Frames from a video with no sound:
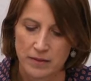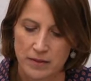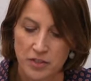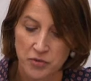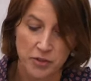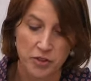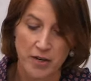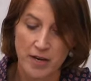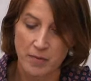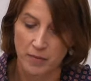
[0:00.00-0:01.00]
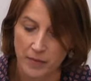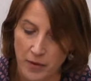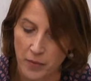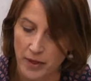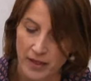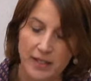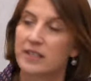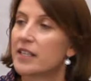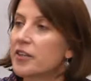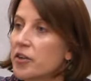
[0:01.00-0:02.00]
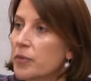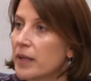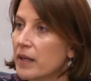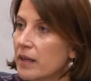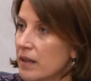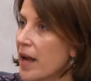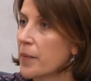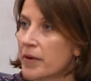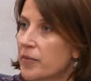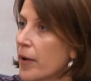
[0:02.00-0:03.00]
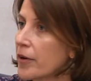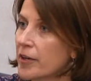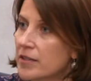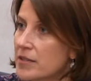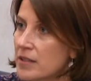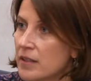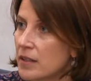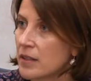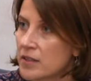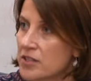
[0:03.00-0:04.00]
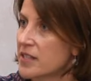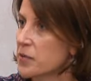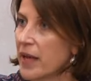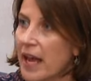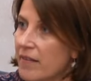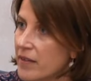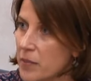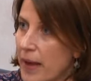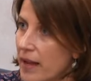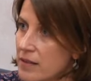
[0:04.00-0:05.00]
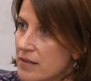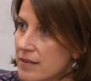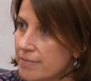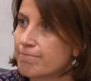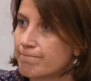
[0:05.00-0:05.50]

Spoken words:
just to assure him that we're going to continue to be collaborative partners, just as we have in the past.